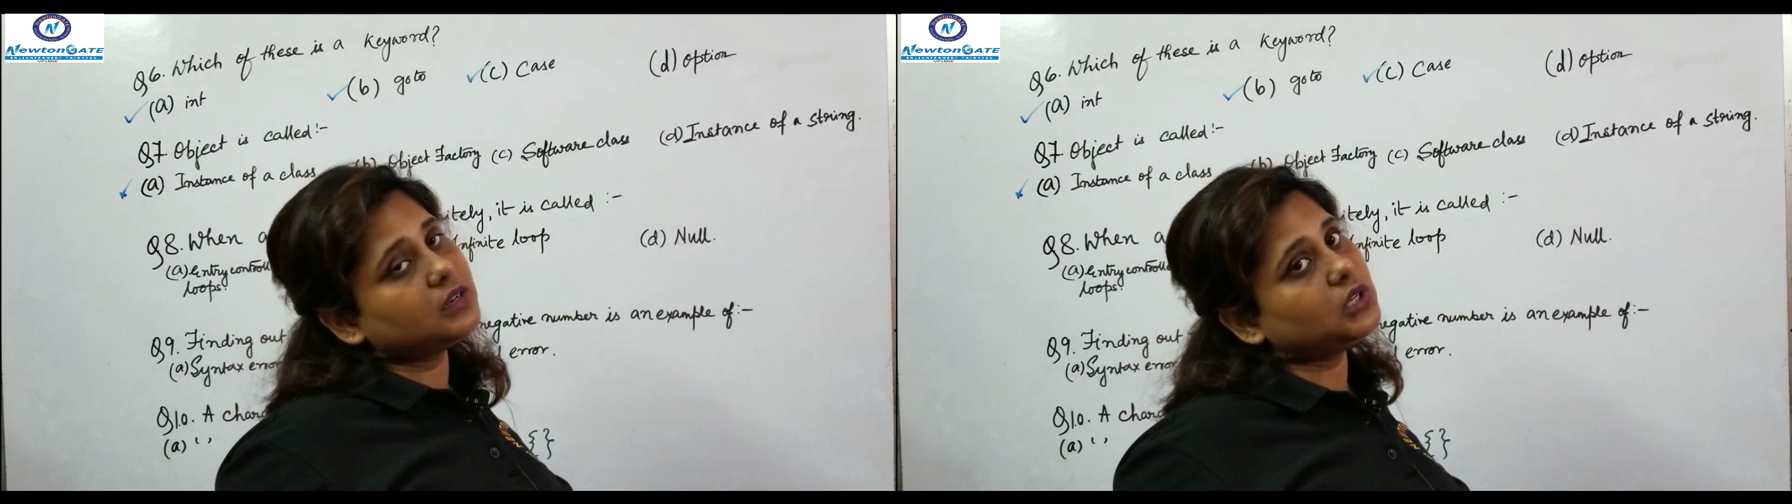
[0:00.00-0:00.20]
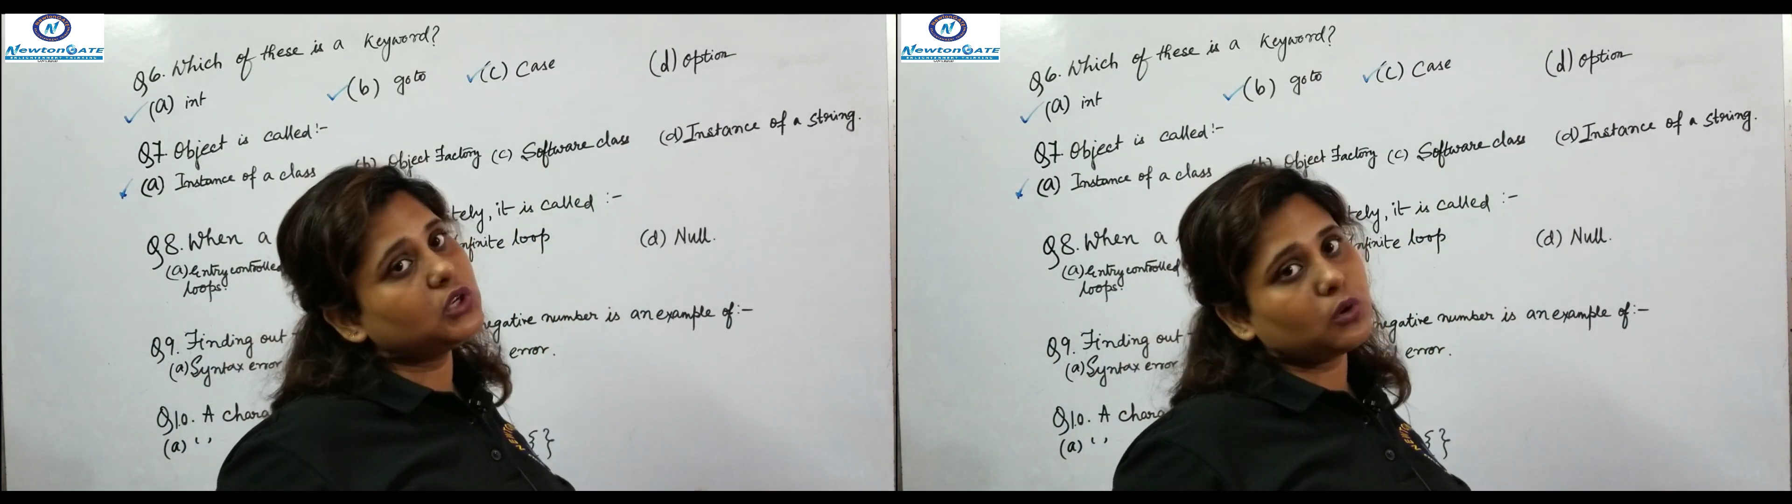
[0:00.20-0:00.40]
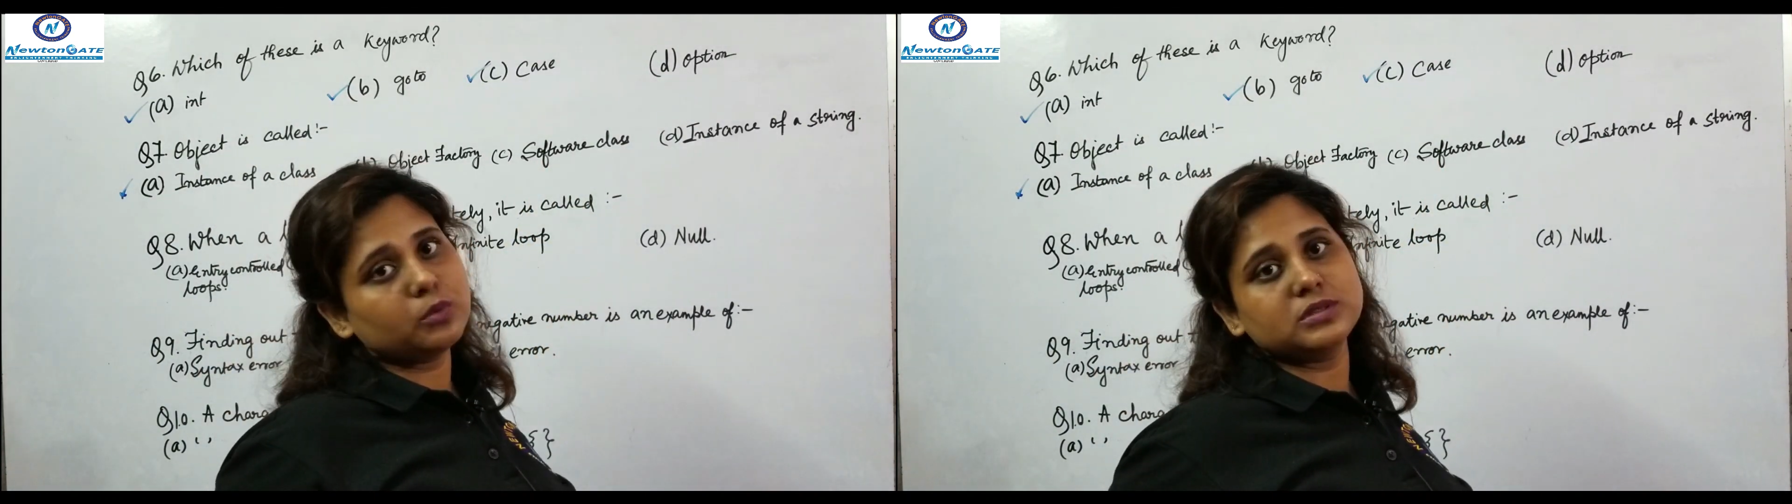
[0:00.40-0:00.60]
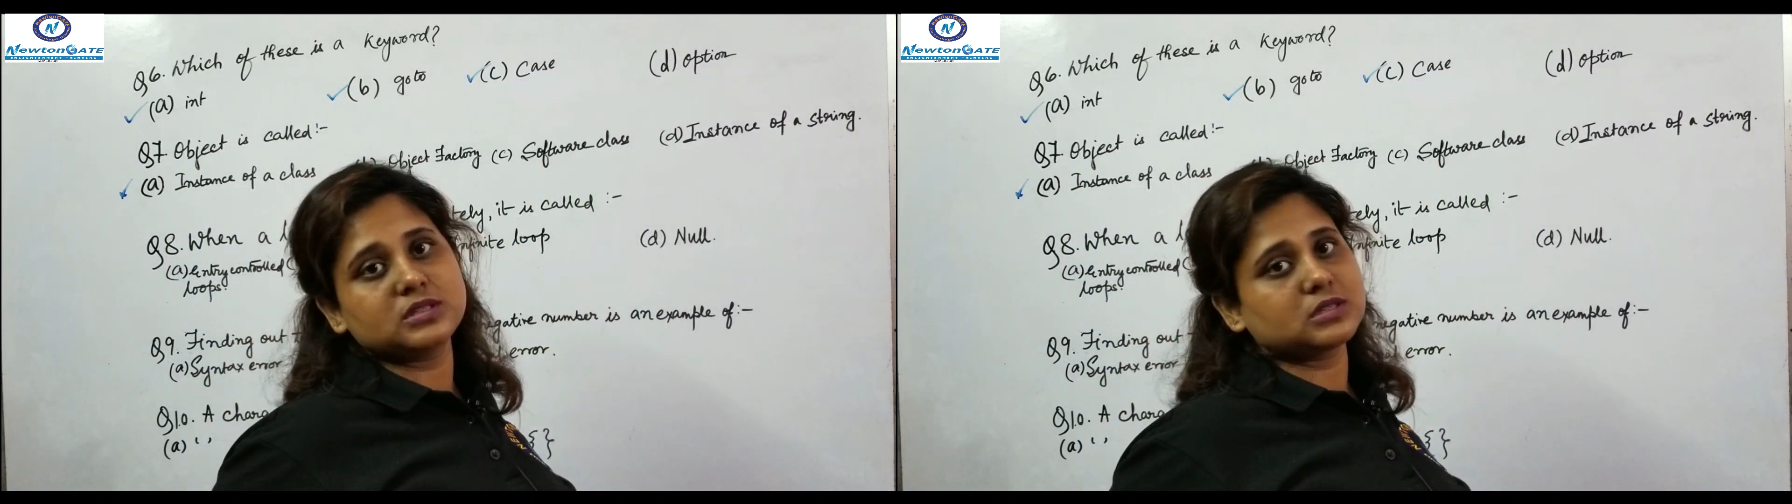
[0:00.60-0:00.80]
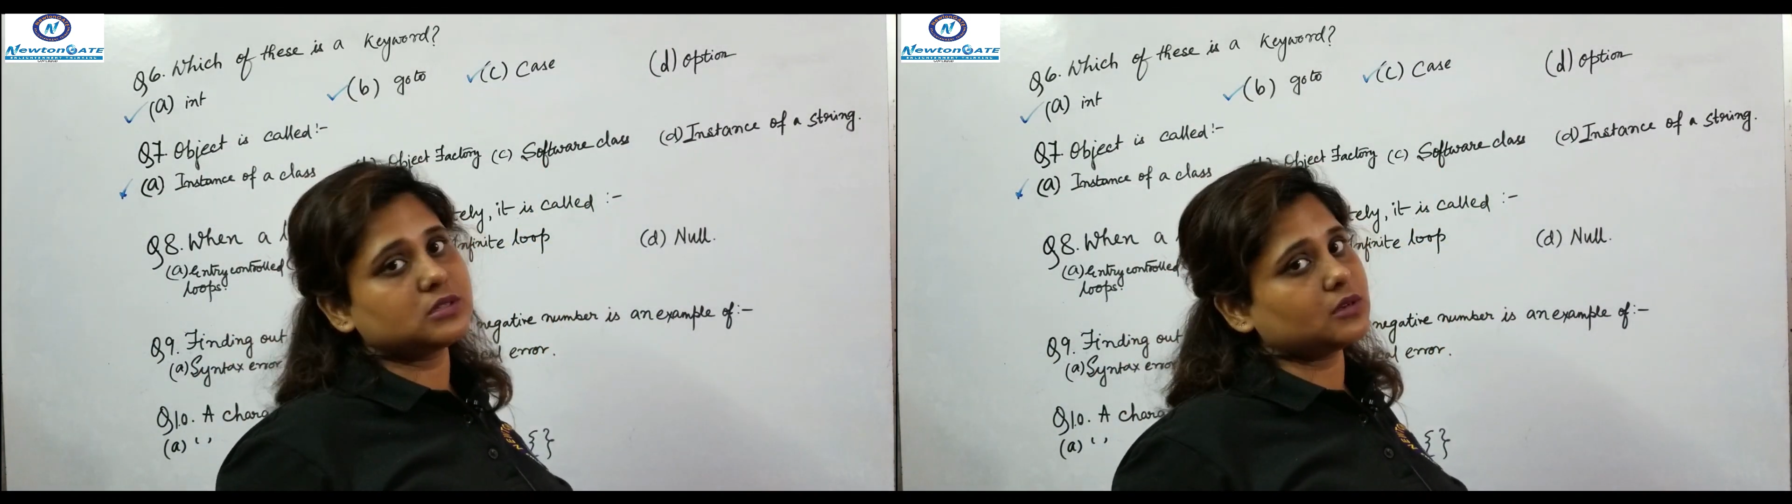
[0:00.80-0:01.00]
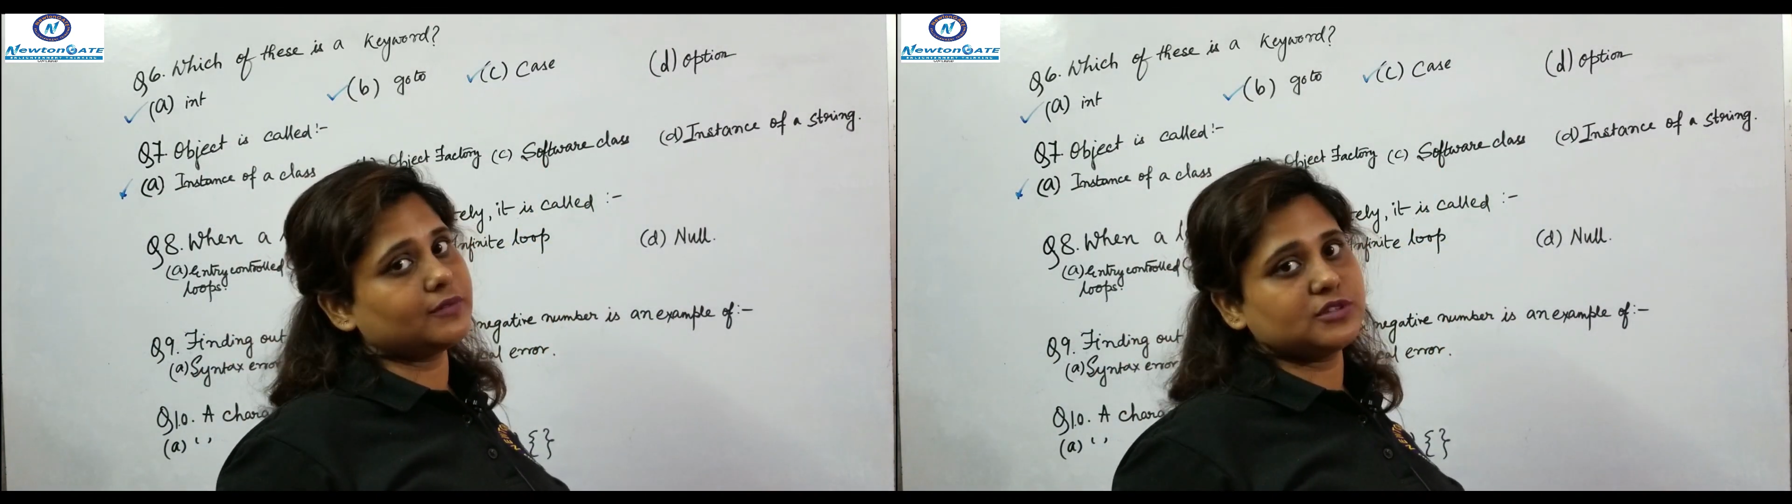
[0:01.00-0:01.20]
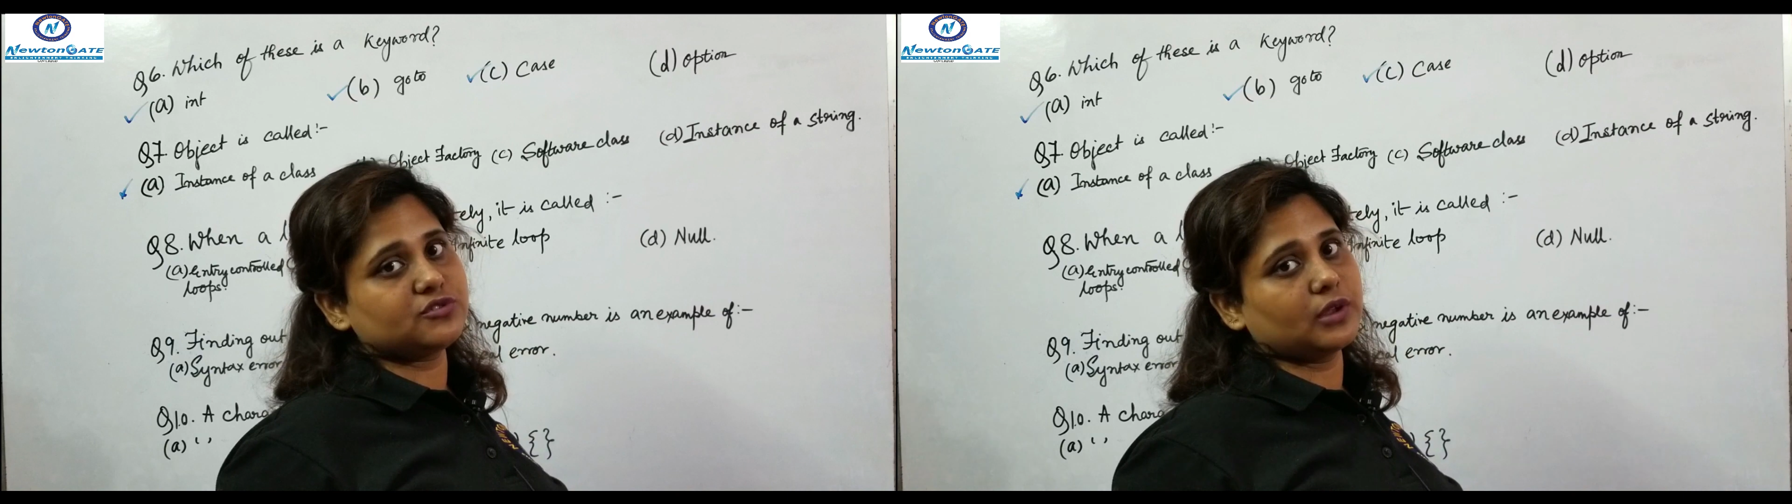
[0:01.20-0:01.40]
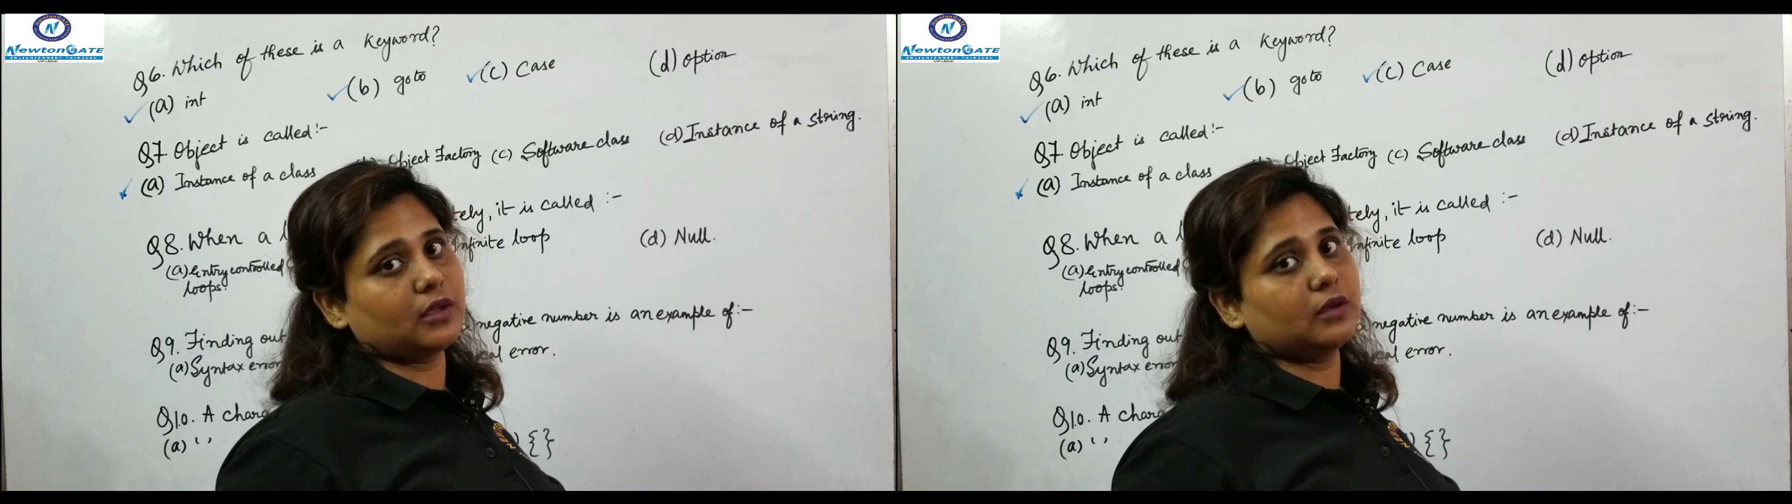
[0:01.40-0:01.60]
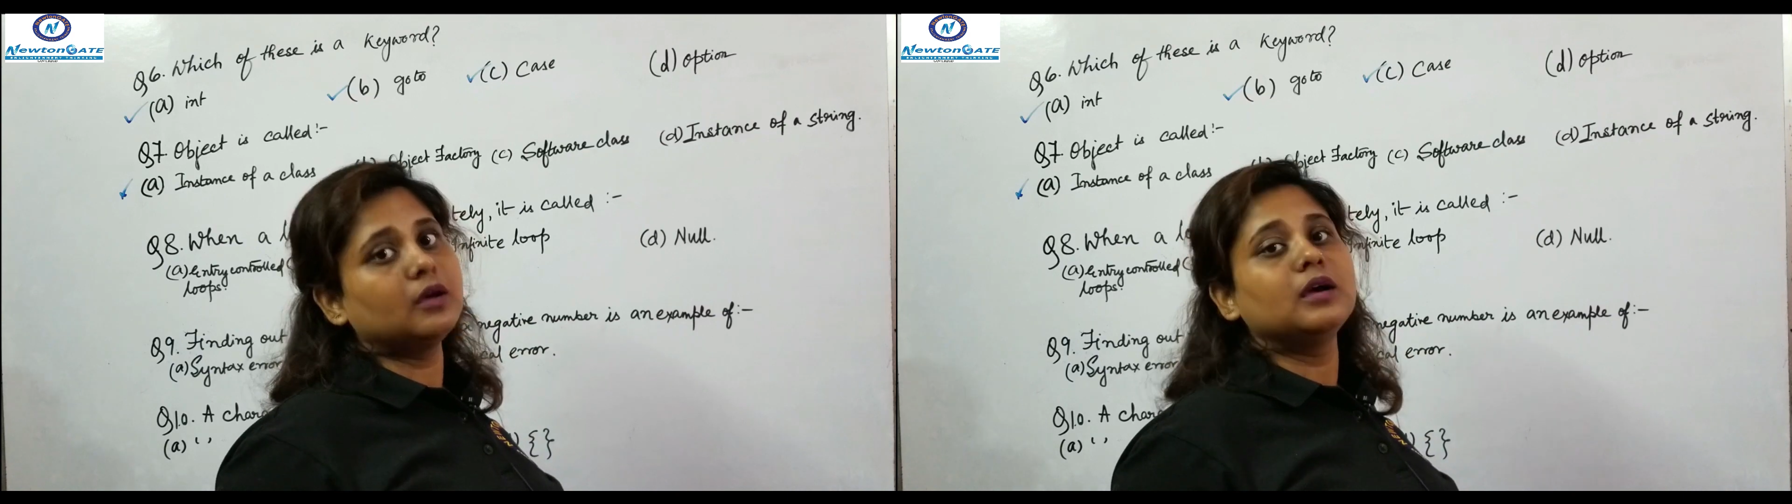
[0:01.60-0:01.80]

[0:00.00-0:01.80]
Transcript: no instance of string,